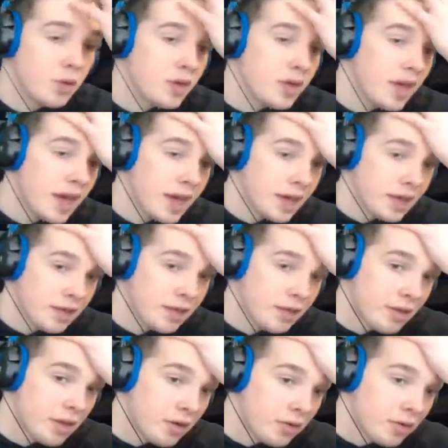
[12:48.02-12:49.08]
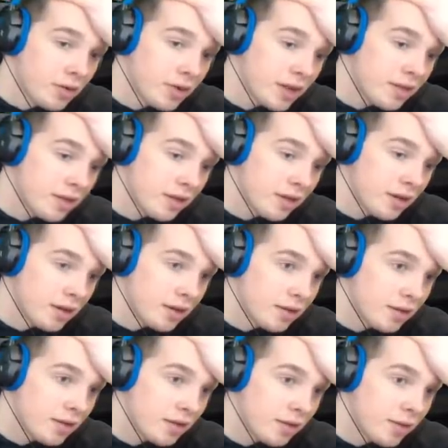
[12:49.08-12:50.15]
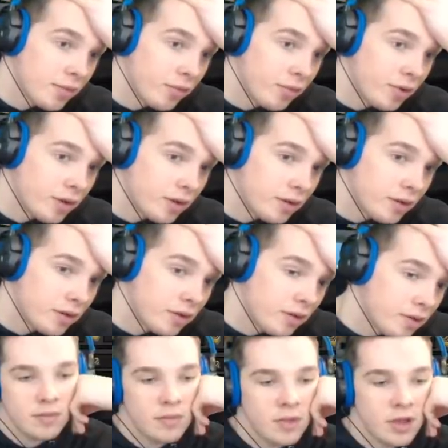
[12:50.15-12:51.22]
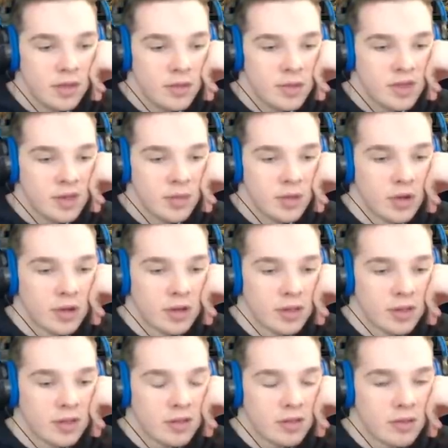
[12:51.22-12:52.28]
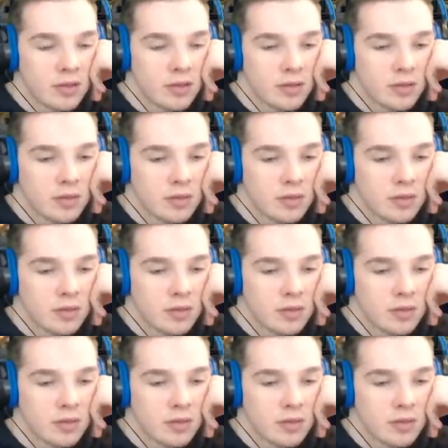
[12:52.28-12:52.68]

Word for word: Okay, so that's a scary board. I think we just double Okins.